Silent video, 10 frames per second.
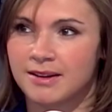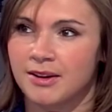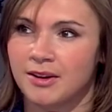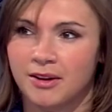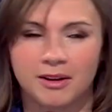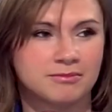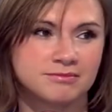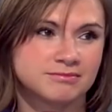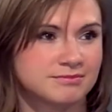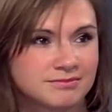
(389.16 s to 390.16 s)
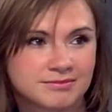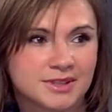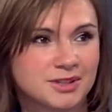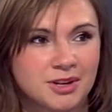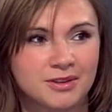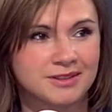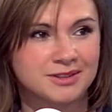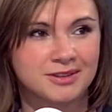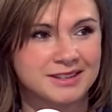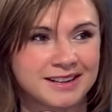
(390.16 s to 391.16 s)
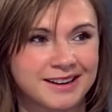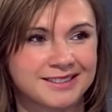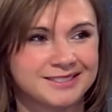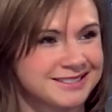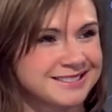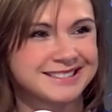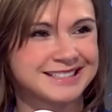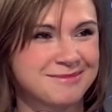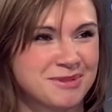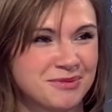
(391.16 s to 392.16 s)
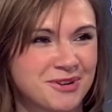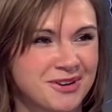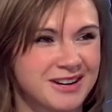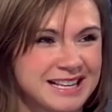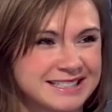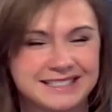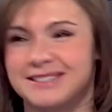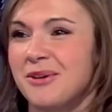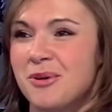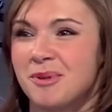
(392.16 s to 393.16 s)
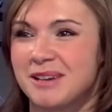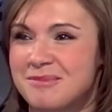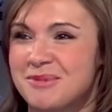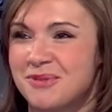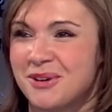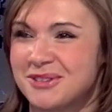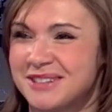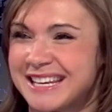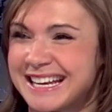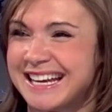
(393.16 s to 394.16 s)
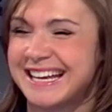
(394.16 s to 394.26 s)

um, sol solidar than before, less open than before, do you think? Uh,